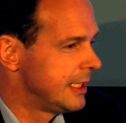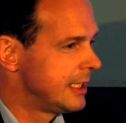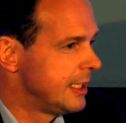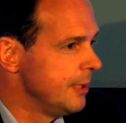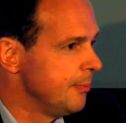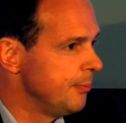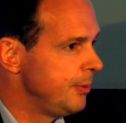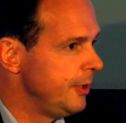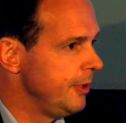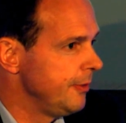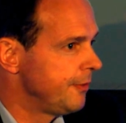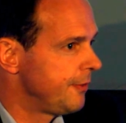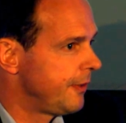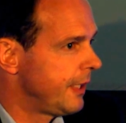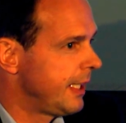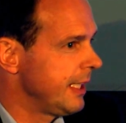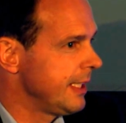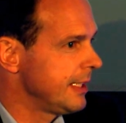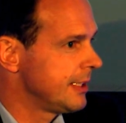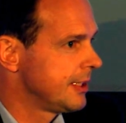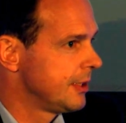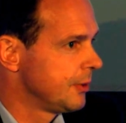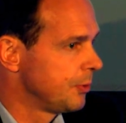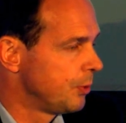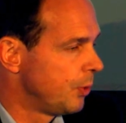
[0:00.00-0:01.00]

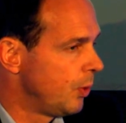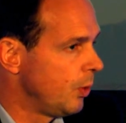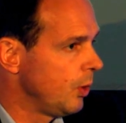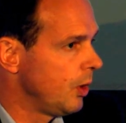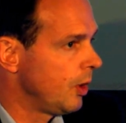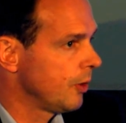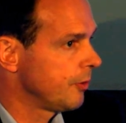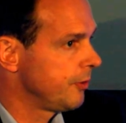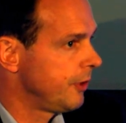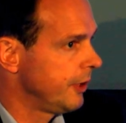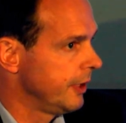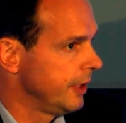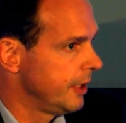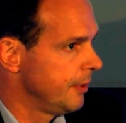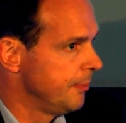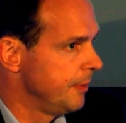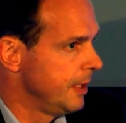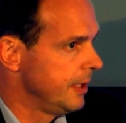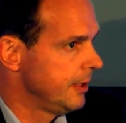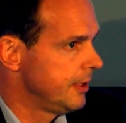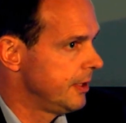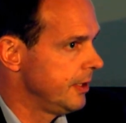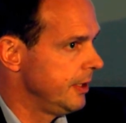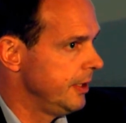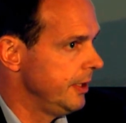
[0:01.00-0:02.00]
simplifies the rollout
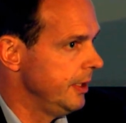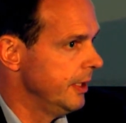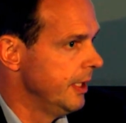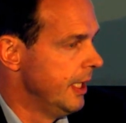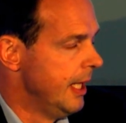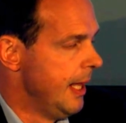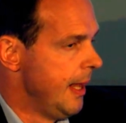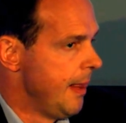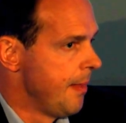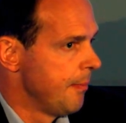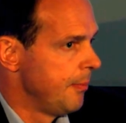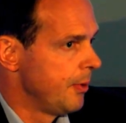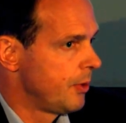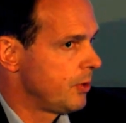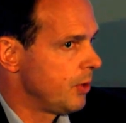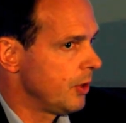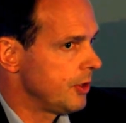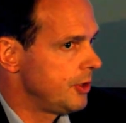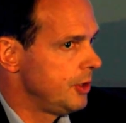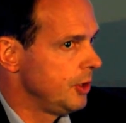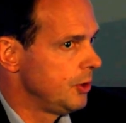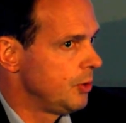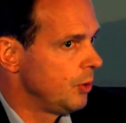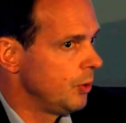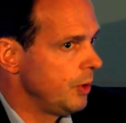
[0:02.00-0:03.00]
fundamentally, because
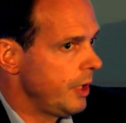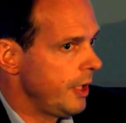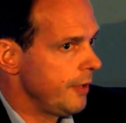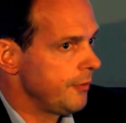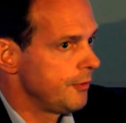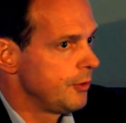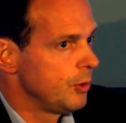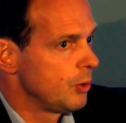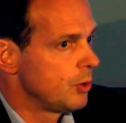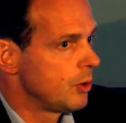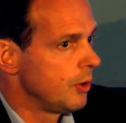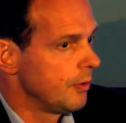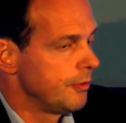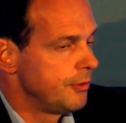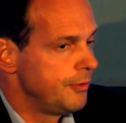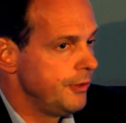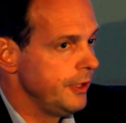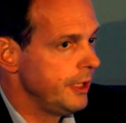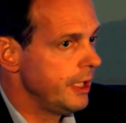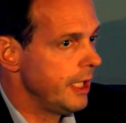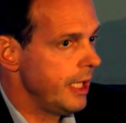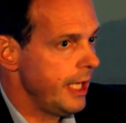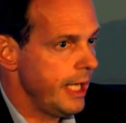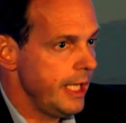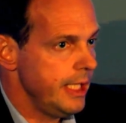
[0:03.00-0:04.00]
you don't have to
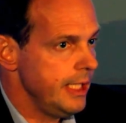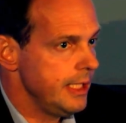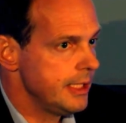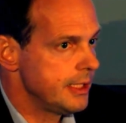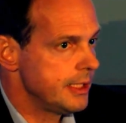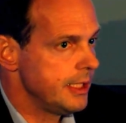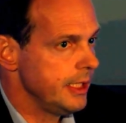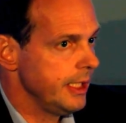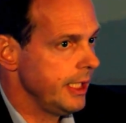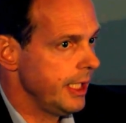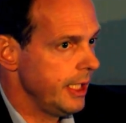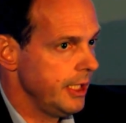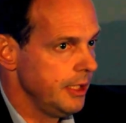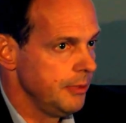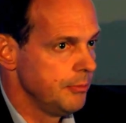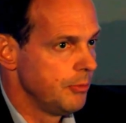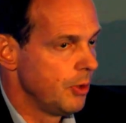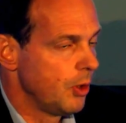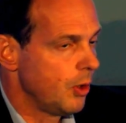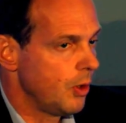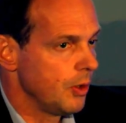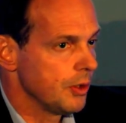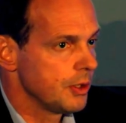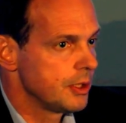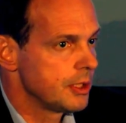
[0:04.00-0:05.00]
configure anything
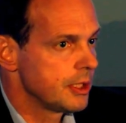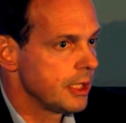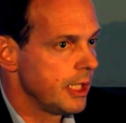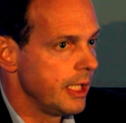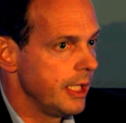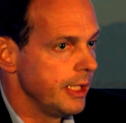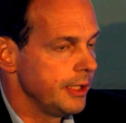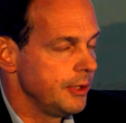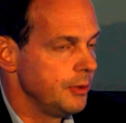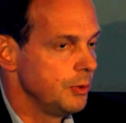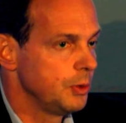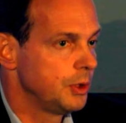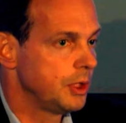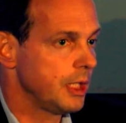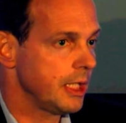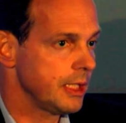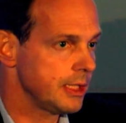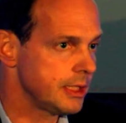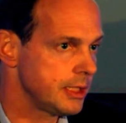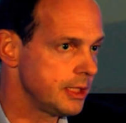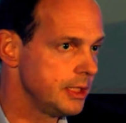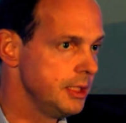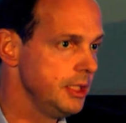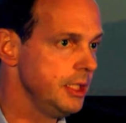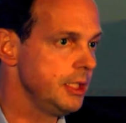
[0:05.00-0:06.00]
anymore on site. You
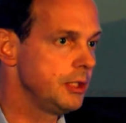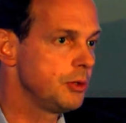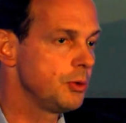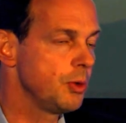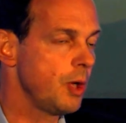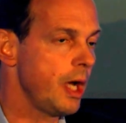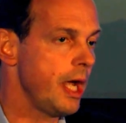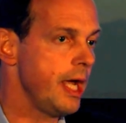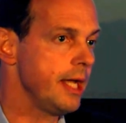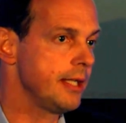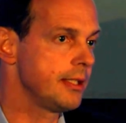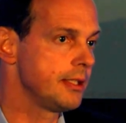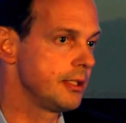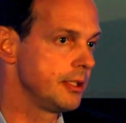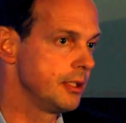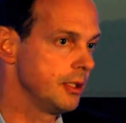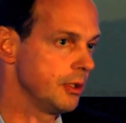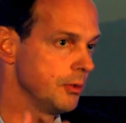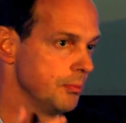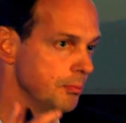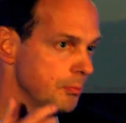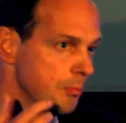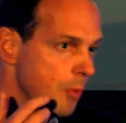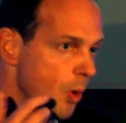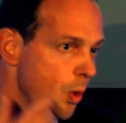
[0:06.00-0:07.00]
just need to add the
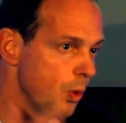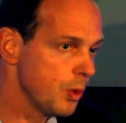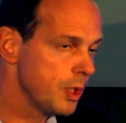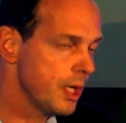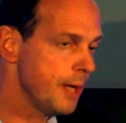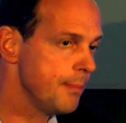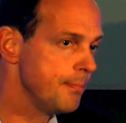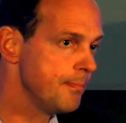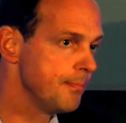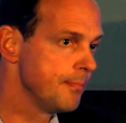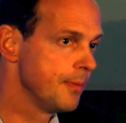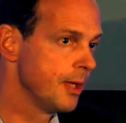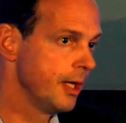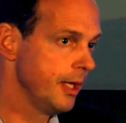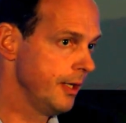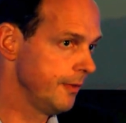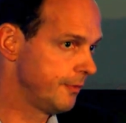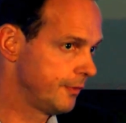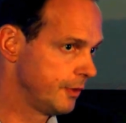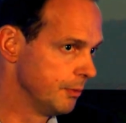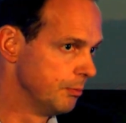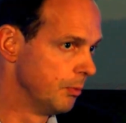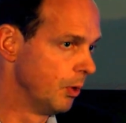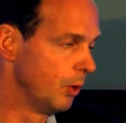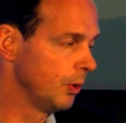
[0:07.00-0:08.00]
modem. If
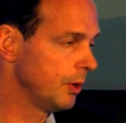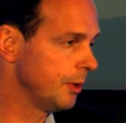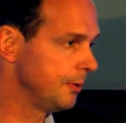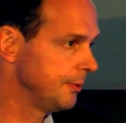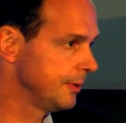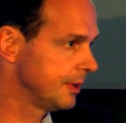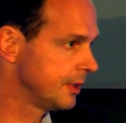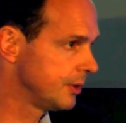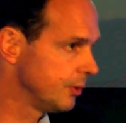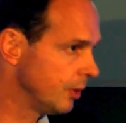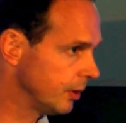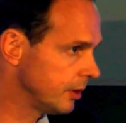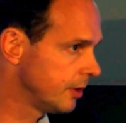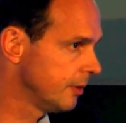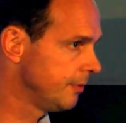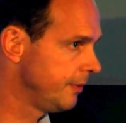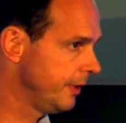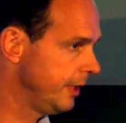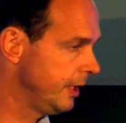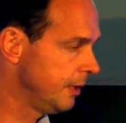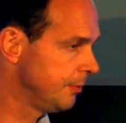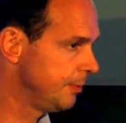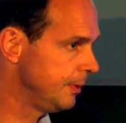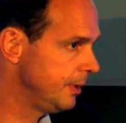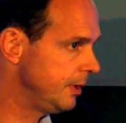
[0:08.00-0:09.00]
the modem is not
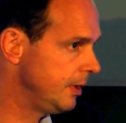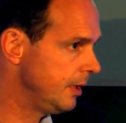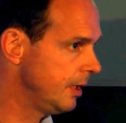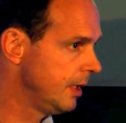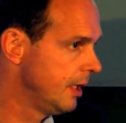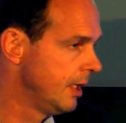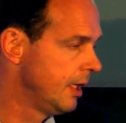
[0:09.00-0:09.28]
available,